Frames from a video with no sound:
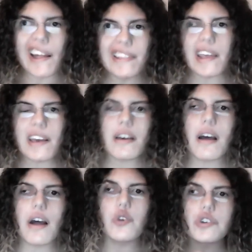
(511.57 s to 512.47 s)
your church
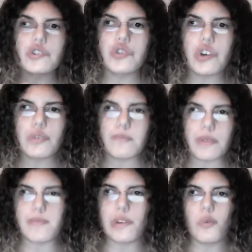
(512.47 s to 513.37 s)
purpose. Why
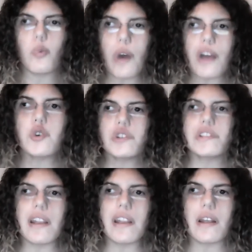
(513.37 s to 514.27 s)
you set up
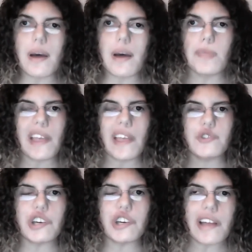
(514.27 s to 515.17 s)
your church? After you
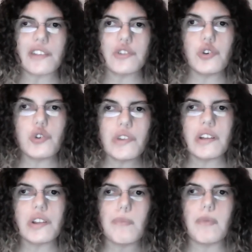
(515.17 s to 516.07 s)
think the purpose
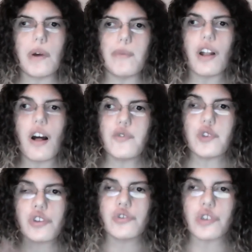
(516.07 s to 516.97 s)
of your church,
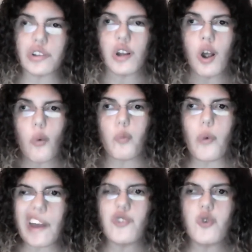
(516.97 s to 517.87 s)
for a new
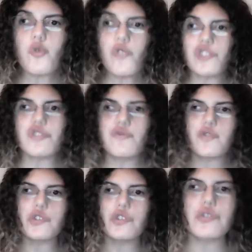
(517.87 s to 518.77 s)
vision for your church
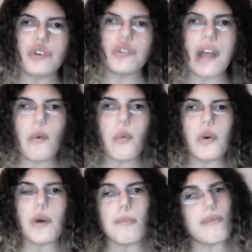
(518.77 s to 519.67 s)
that will match the
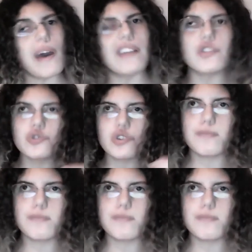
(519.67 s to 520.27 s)
church purpose.